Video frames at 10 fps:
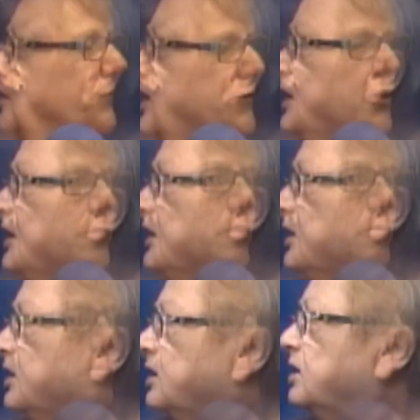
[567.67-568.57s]
Tell the
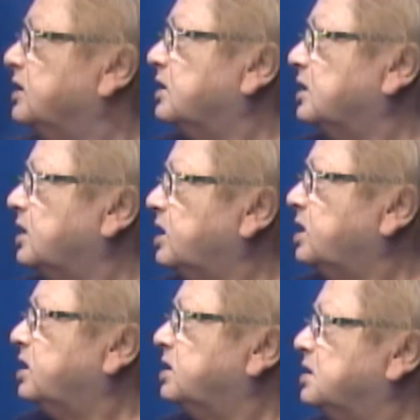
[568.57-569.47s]
owners to lock them in the
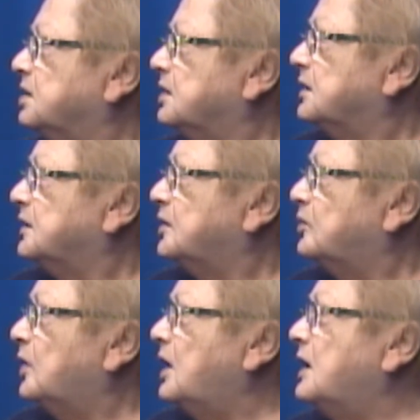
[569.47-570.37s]
bathroom.
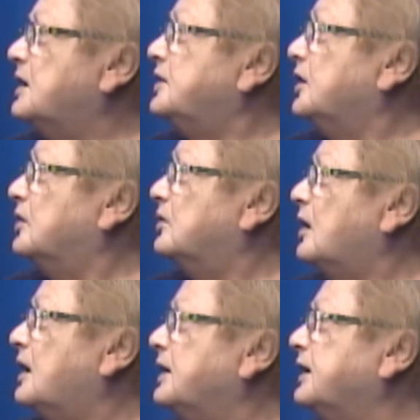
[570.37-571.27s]
Well, I know
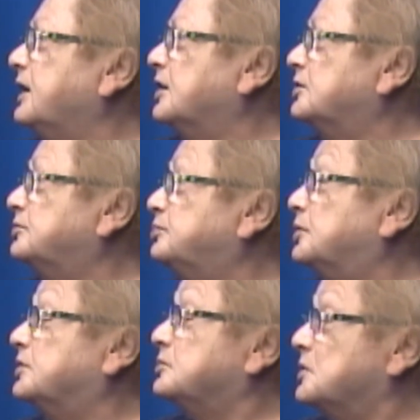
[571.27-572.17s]
I have
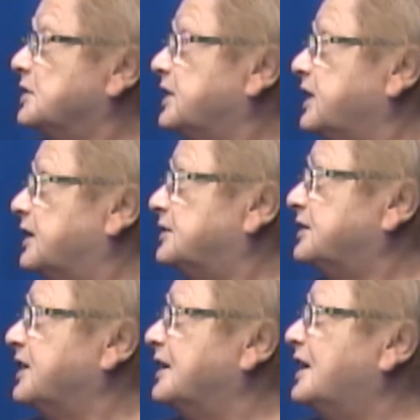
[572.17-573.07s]
more than one cat.
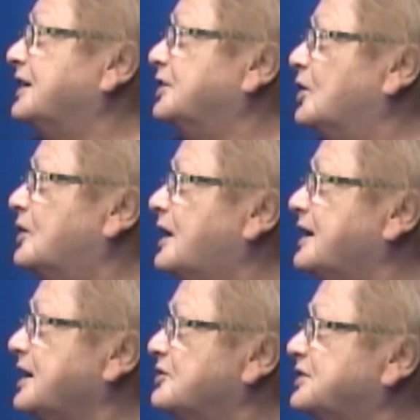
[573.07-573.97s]
And I know I
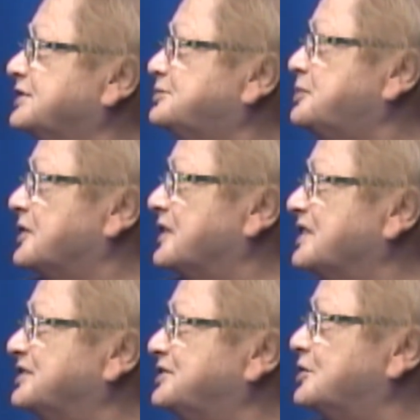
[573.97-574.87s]
have
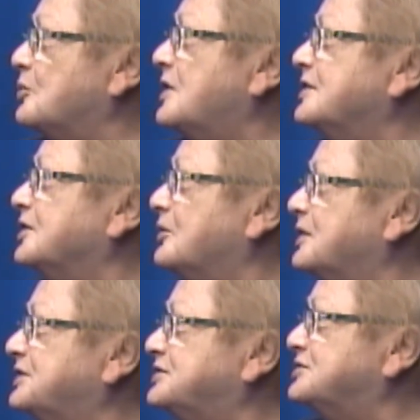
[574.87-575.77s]
experienced the one
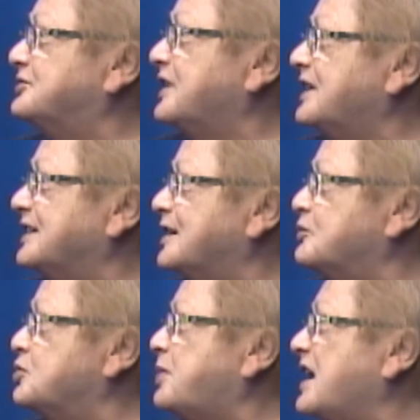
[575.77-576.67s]
going to the vet and
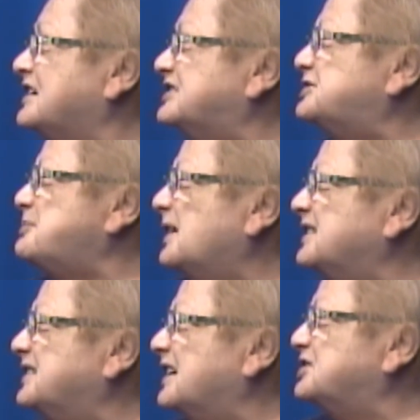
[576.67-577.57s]
coming back and
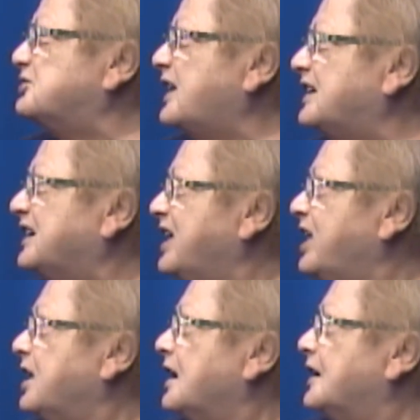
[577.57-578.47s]
smelling like the vet.
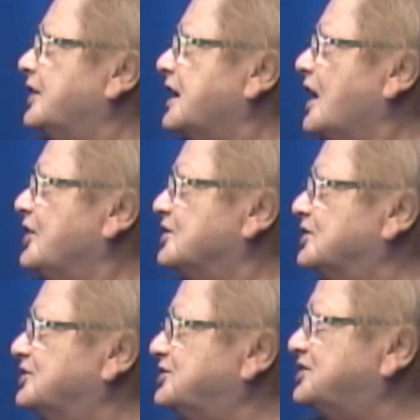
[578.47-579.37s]
And the
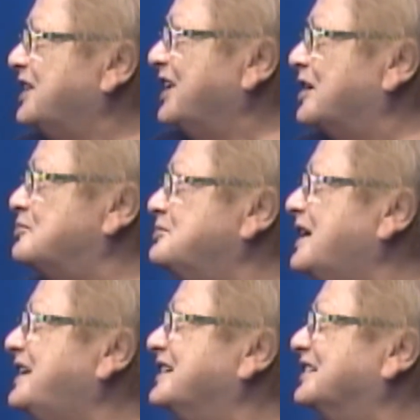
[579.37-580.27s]
others
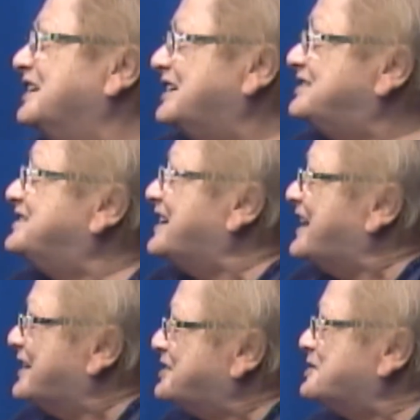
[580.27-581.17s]
immediately
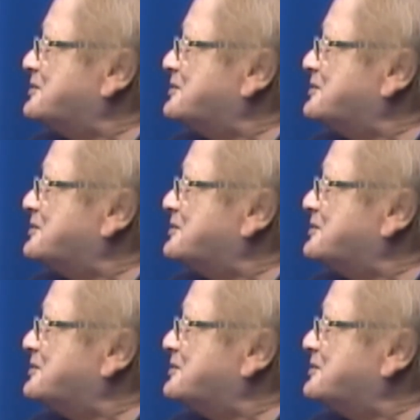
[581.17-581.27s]
hissing at them.